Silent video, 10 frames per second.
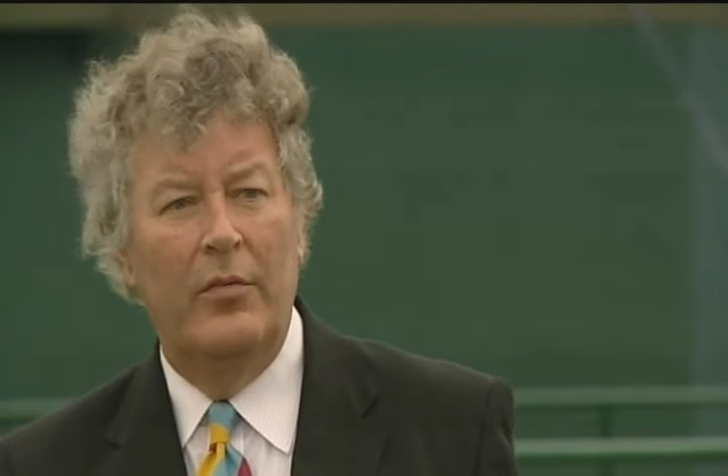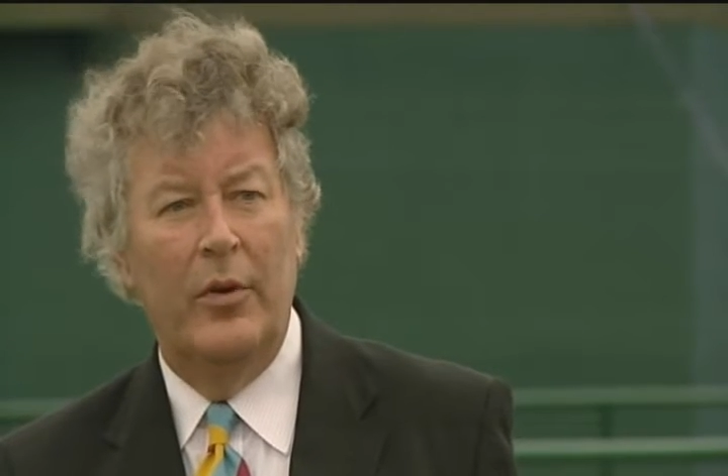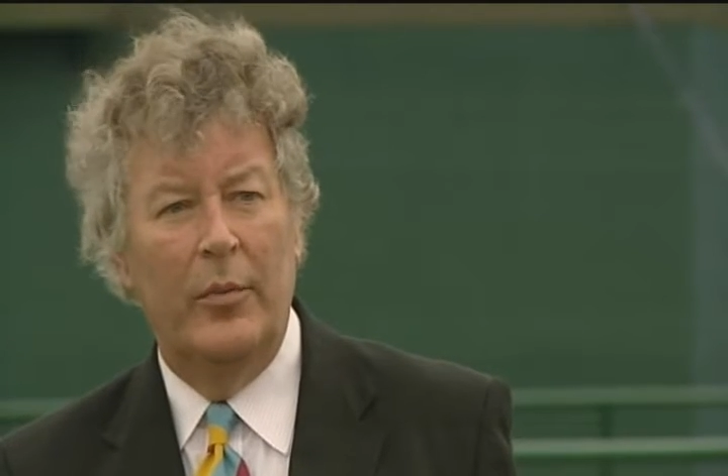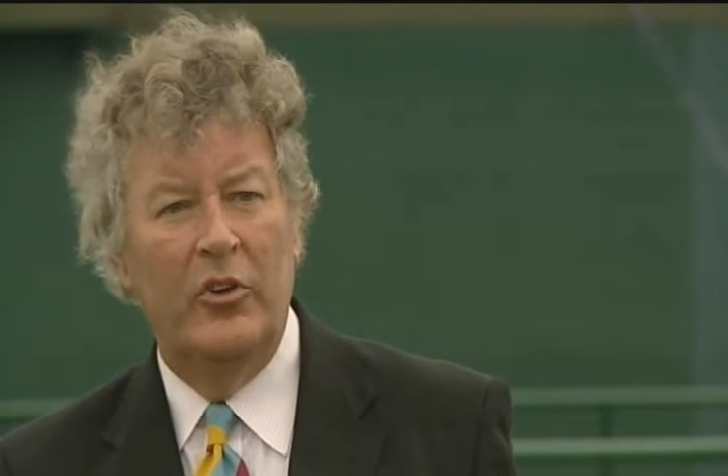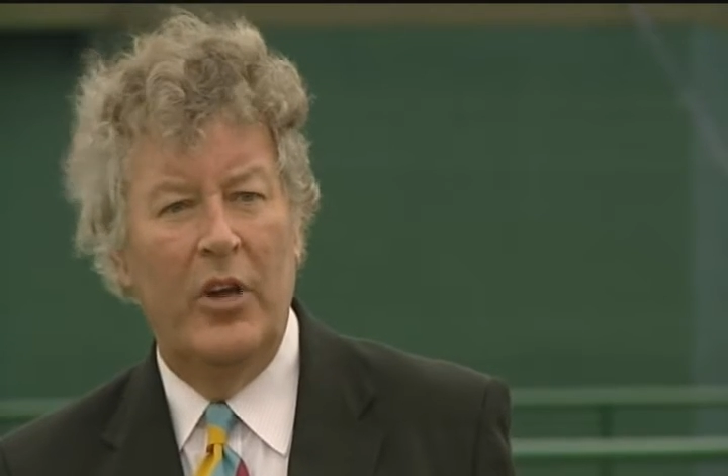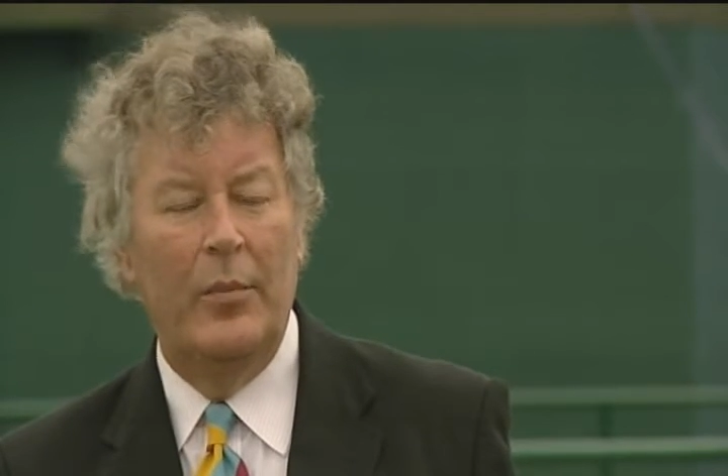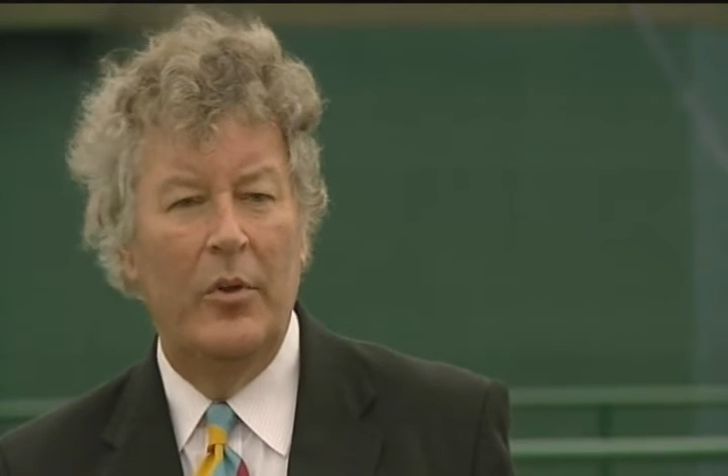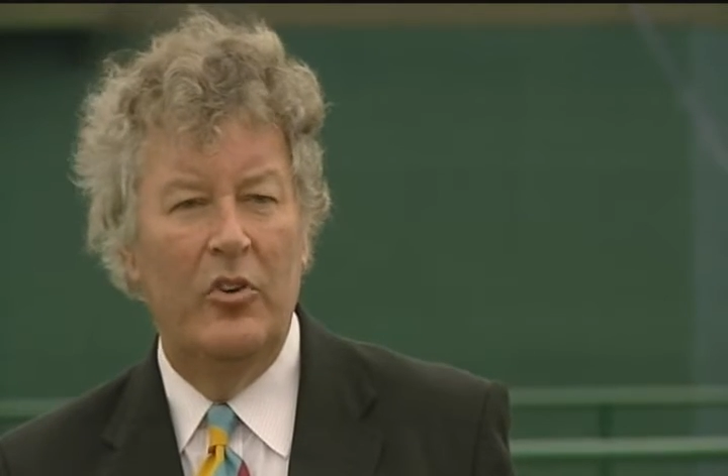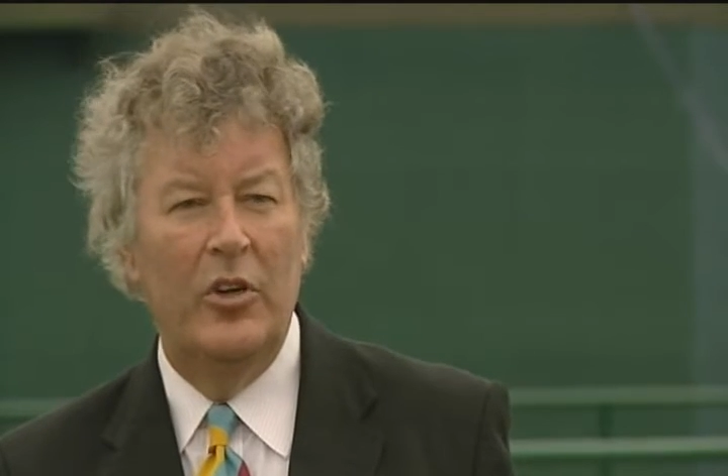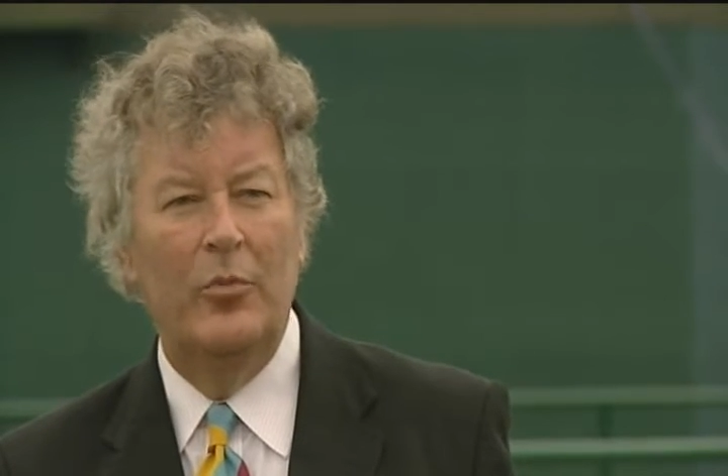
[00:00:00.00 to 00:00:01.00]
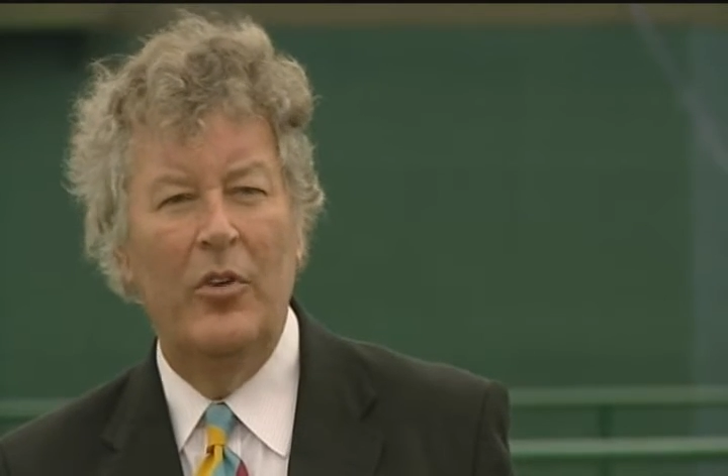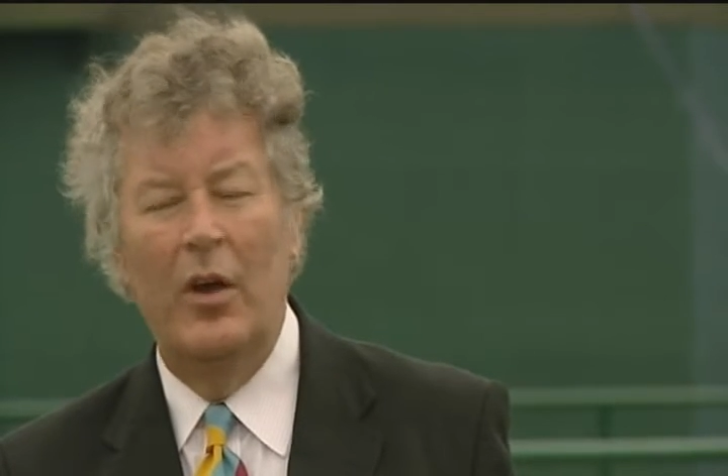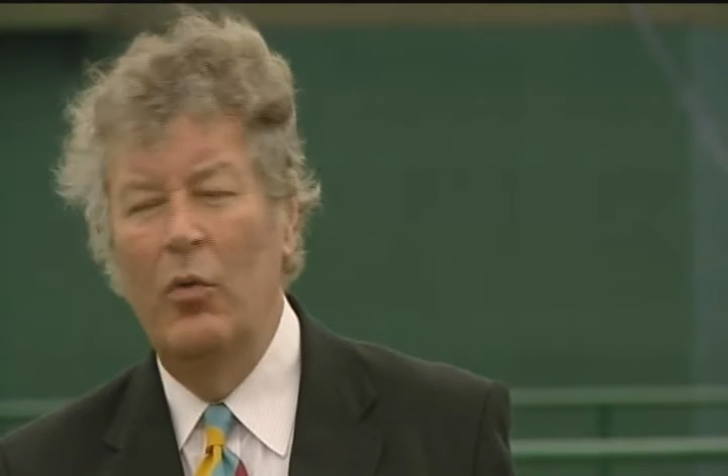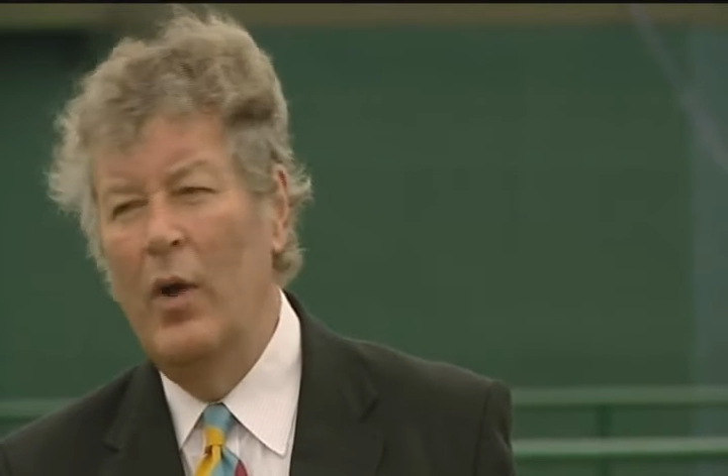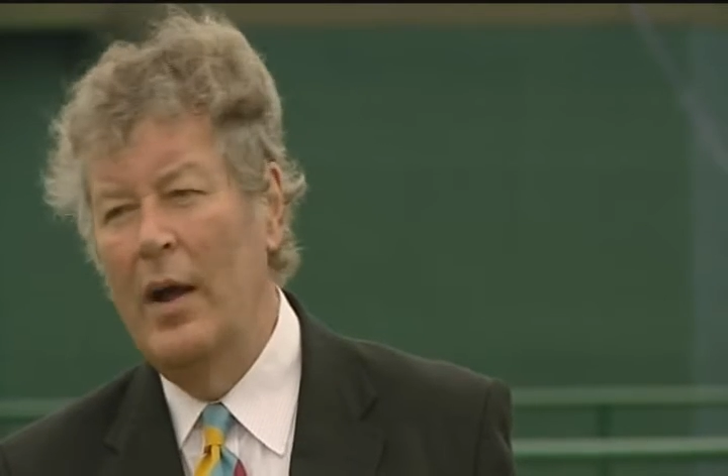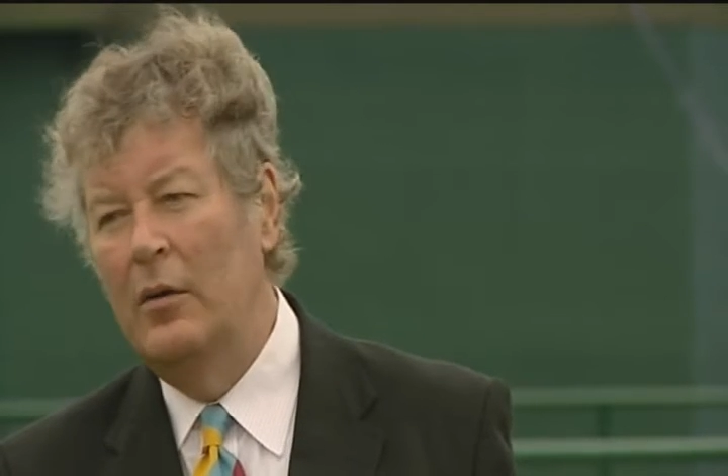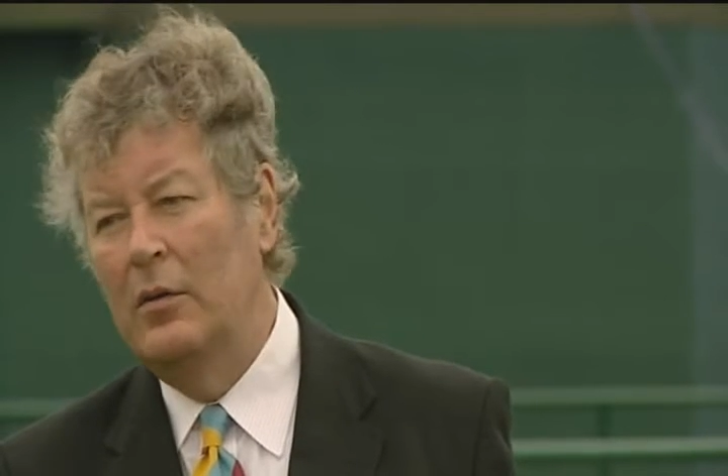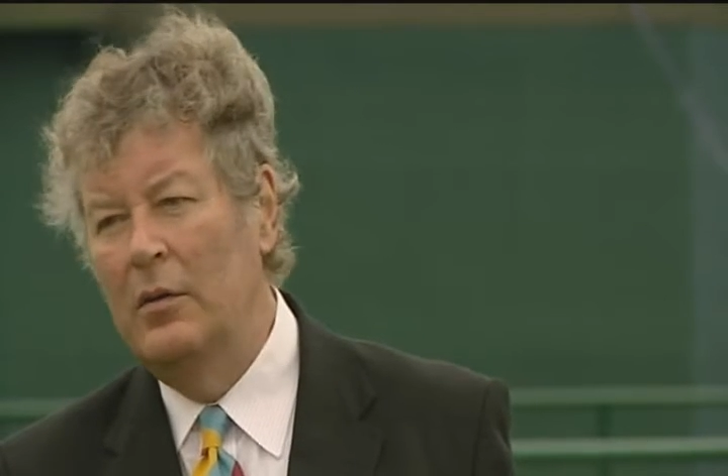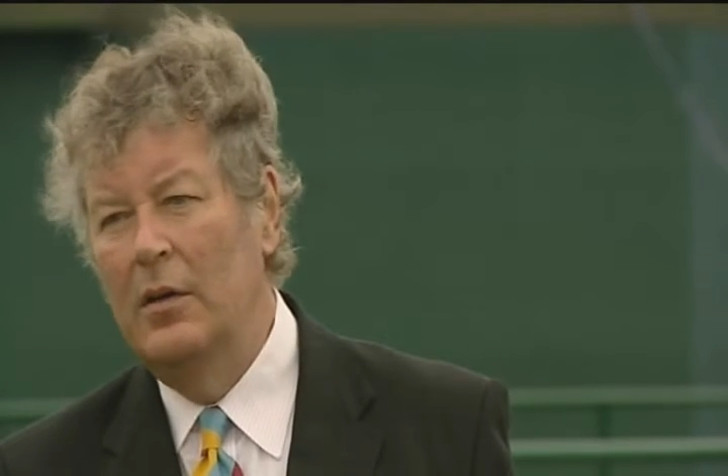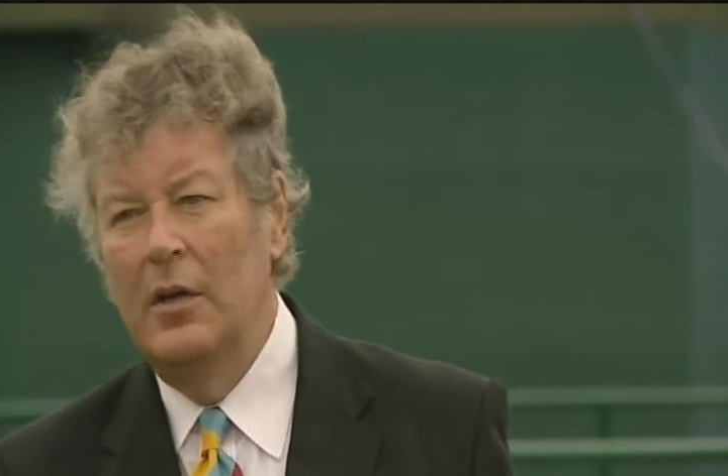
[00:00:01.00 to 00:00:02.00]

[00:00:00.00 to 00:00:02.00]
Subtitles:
from the championships around